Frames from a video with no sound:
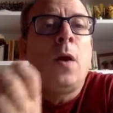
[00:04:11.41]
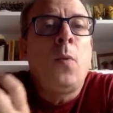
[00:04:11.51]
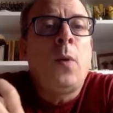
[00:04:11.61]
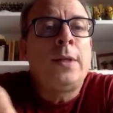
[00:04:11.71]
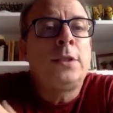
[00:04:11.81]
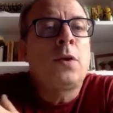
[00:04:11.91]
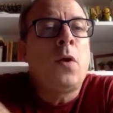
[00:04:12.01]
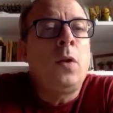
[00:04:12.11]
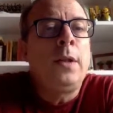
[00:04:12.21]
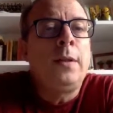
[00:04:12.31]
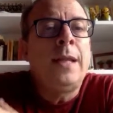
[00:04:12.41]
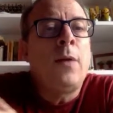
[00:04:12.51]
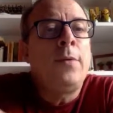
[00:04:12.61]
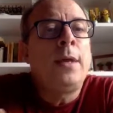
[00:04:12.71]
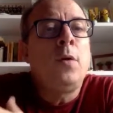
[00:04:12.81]
what is called
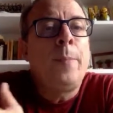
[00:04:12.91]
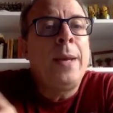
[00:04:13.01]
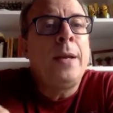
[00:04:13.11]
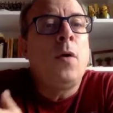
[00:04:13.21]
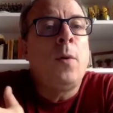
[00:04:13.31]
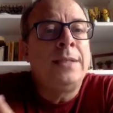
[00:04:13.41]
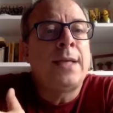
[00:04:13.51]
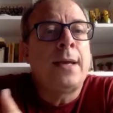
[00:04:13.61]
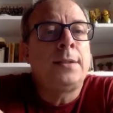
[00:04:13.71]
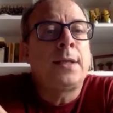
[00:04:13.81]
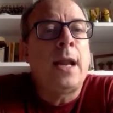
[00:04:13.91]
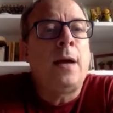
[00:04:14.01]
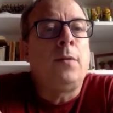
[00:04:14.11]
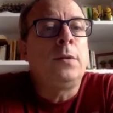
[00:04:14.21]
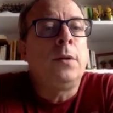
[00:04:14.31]
now the European Open Science Cloud.